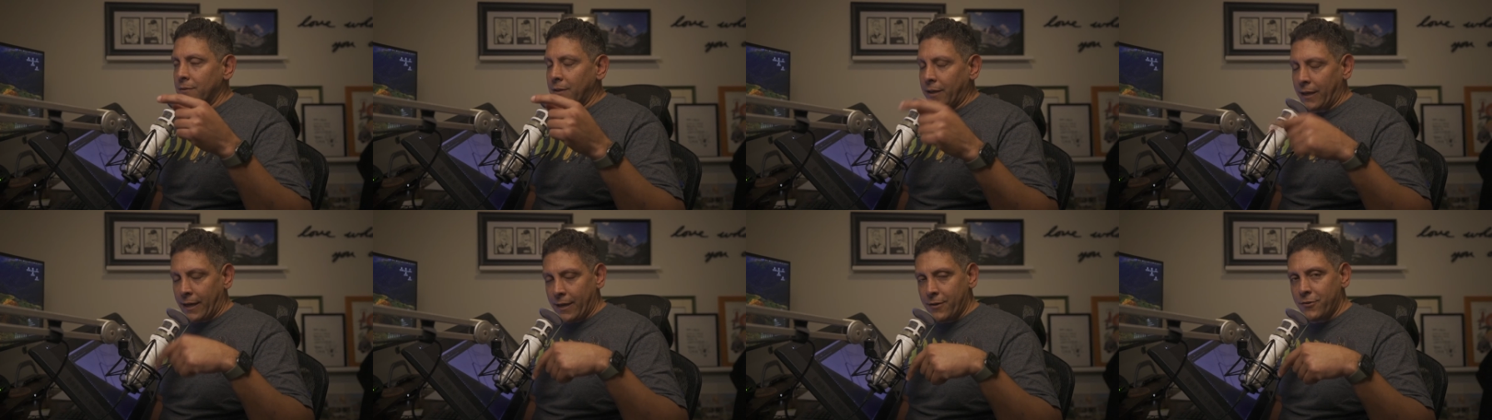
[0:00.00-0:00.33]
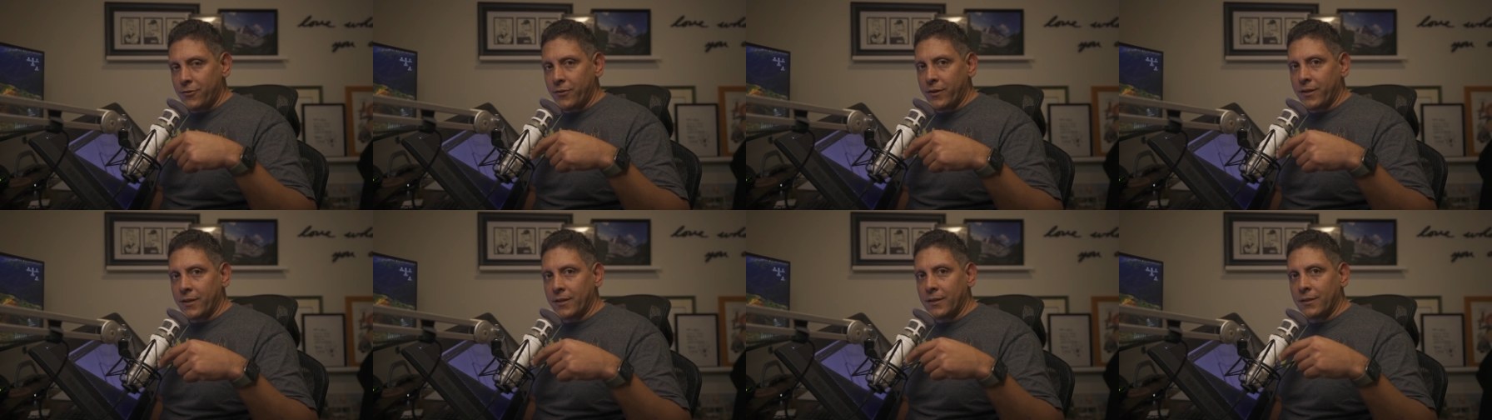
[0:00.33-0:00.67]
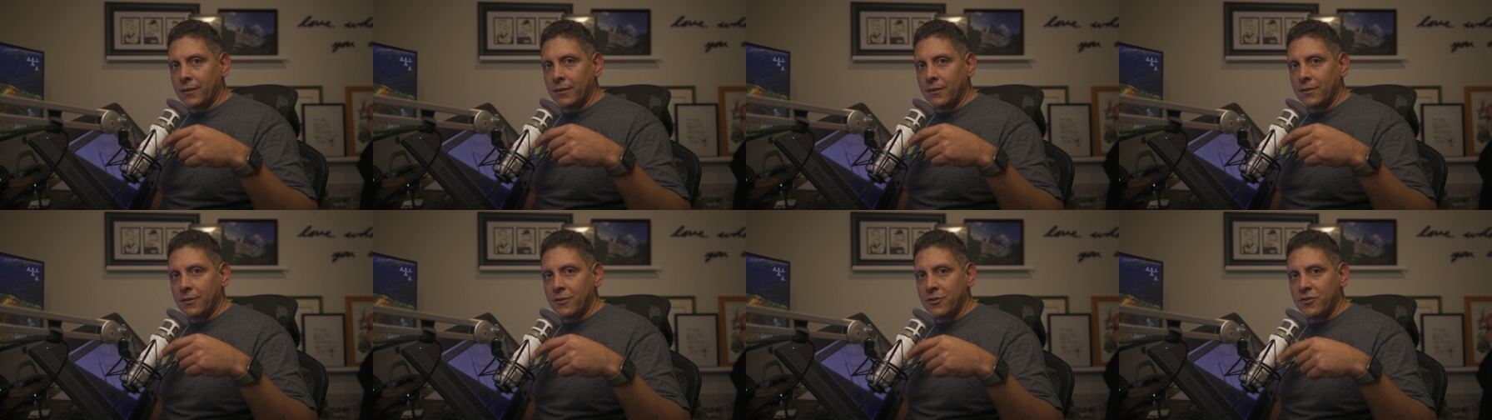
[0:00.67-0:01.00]
Kendrick
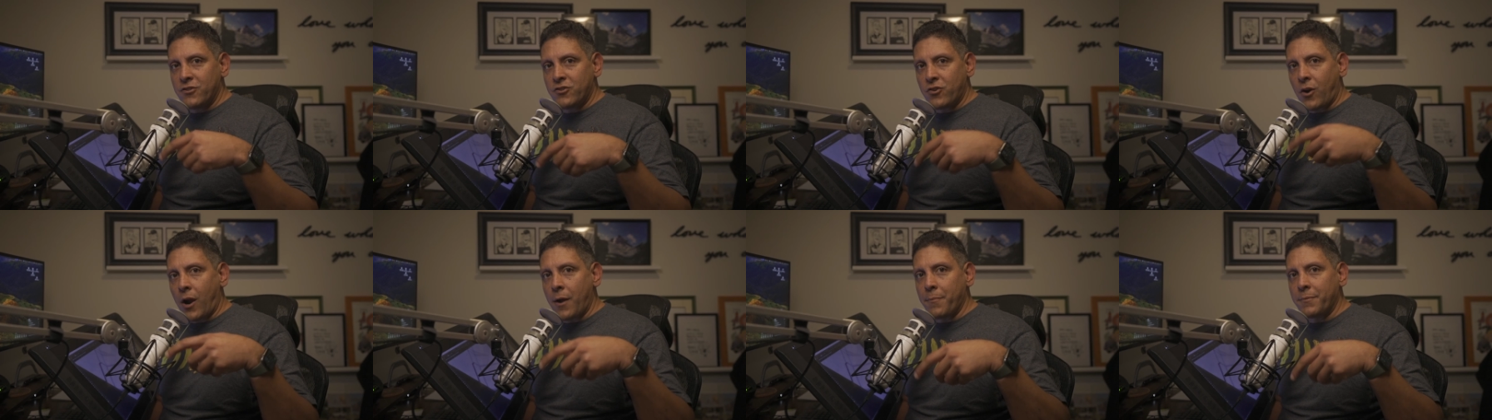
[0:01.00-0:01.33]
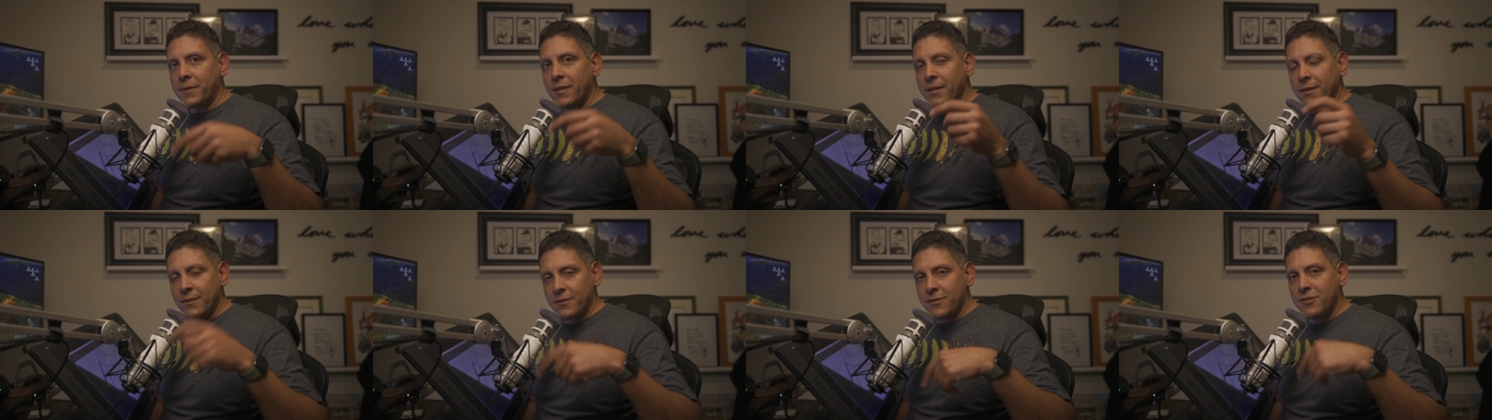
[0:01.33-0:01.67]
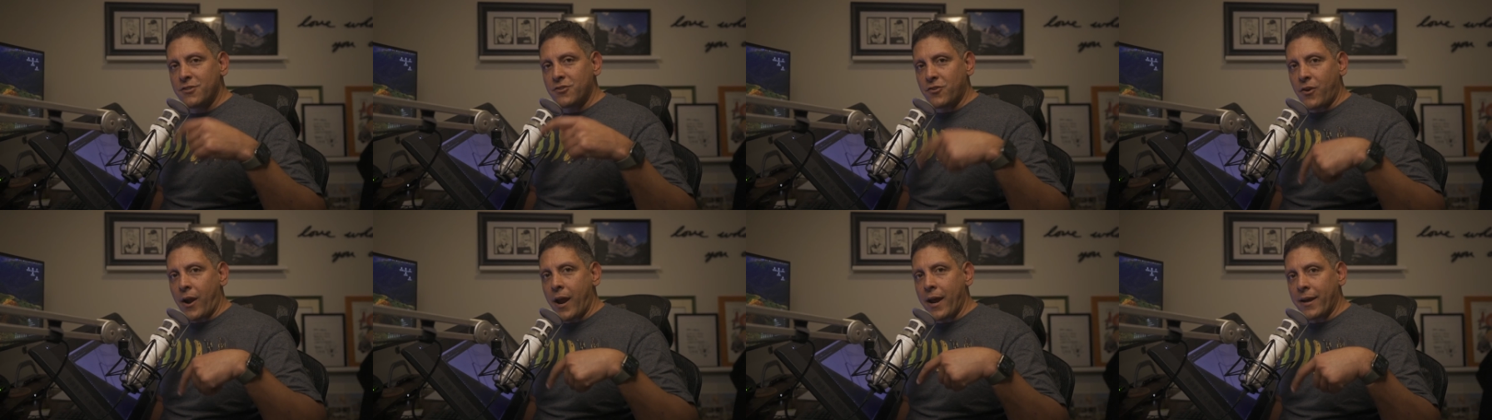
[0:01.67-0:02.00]
dropped his
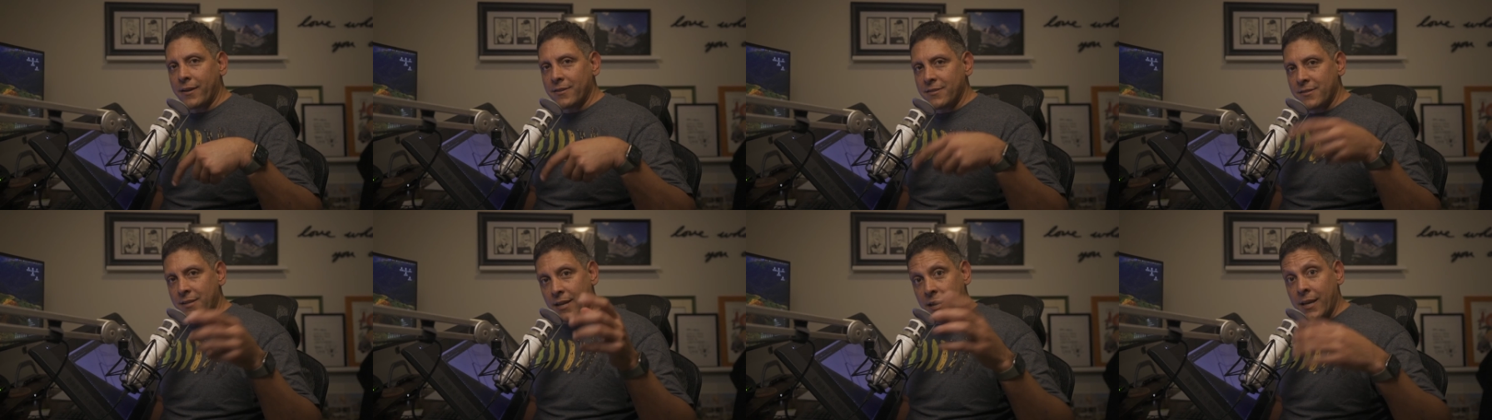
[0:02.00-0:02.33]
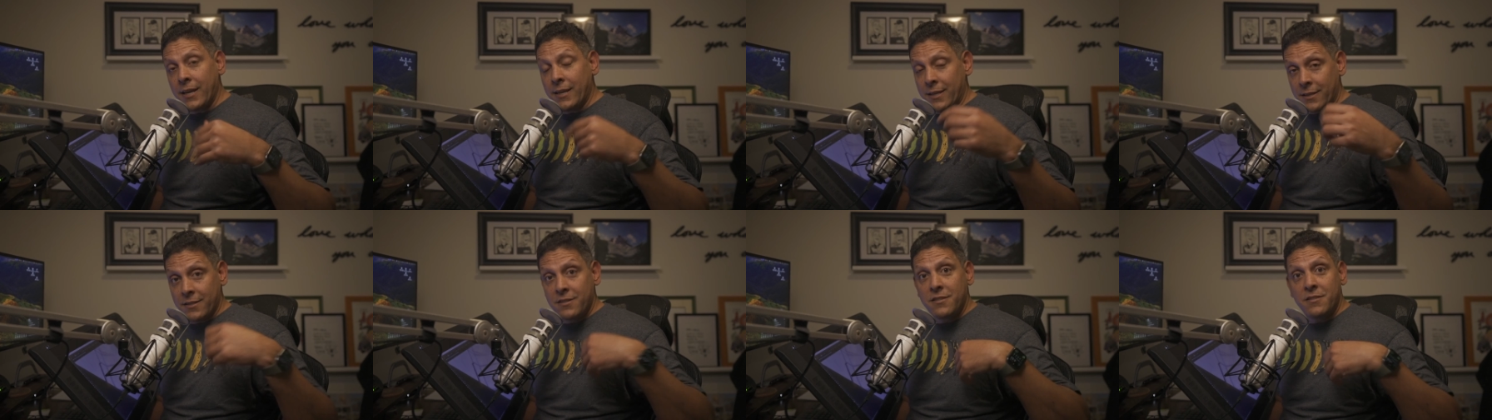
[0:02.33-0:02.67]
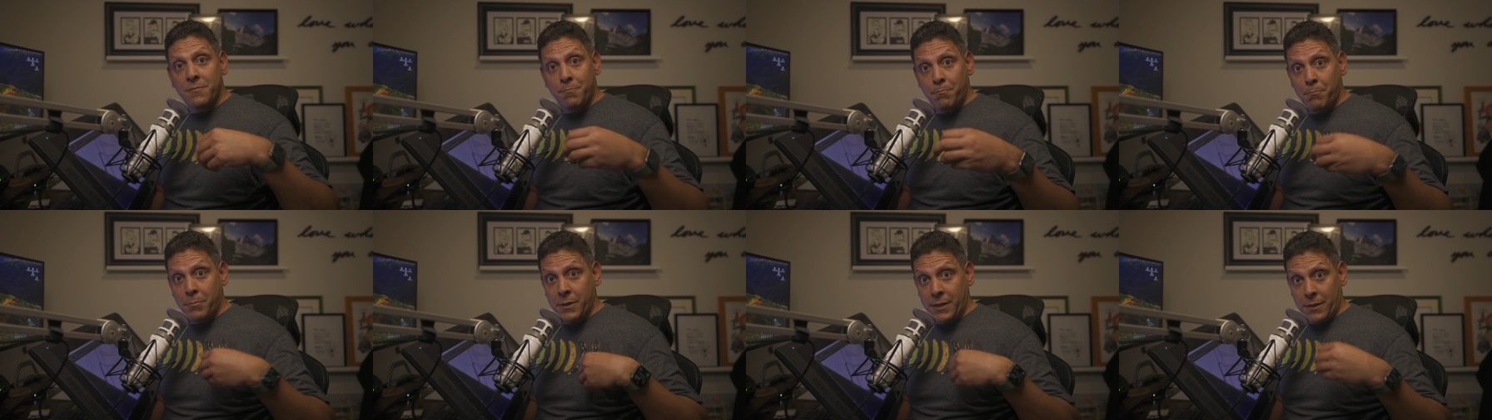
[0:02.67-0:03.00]
track saying it's
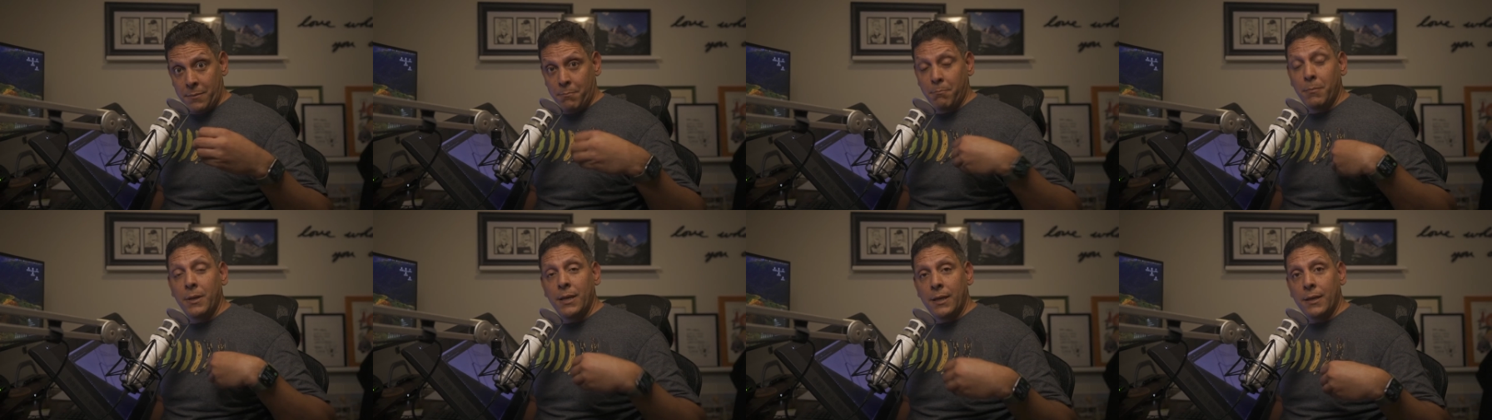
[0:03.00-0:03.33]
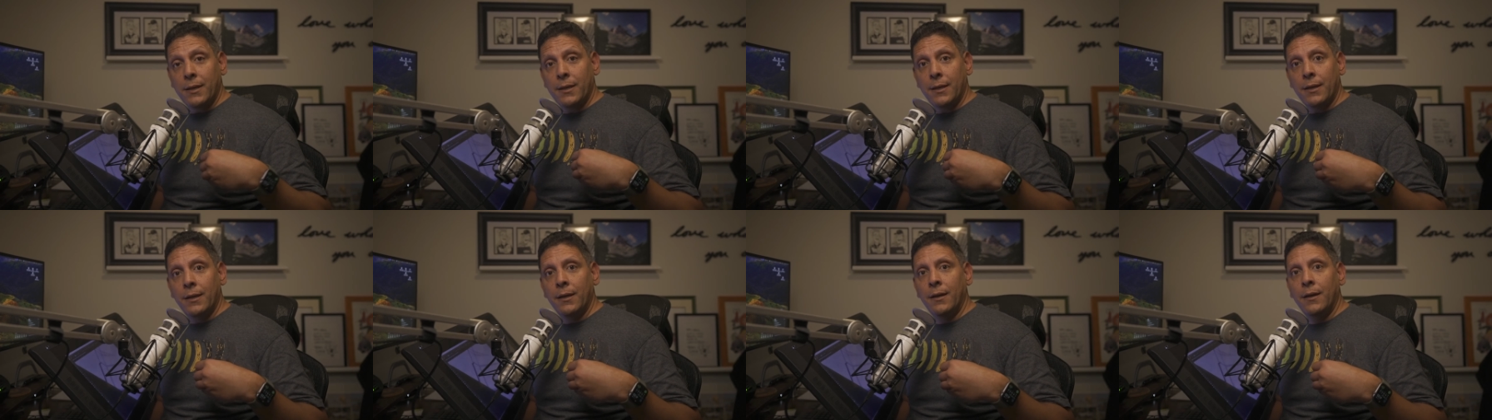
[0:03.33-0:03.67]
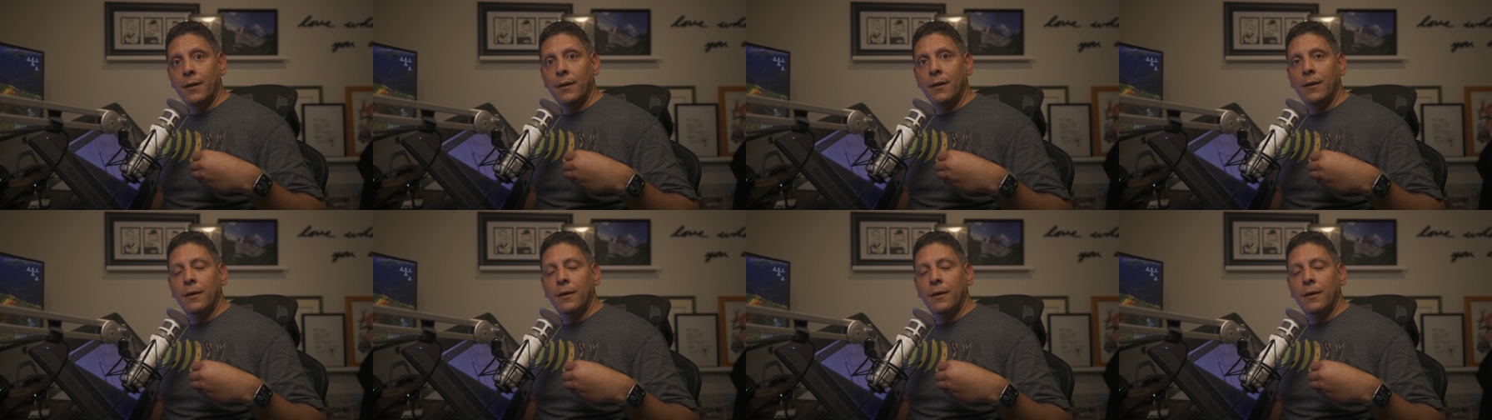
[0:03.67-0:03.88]
Big Me,